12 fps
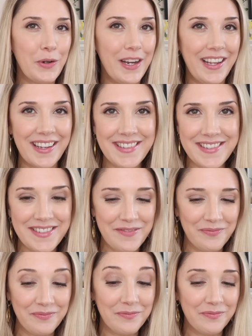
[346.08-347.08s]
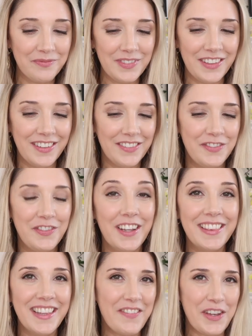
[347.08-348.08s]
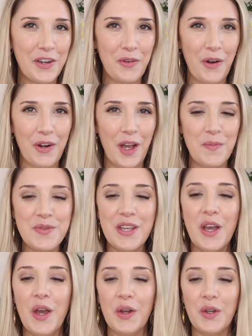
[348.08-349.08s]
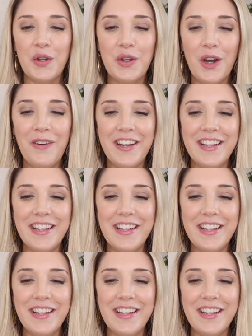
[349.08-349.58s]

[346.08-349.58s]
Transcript: or I guess fun-loving grown-ups could go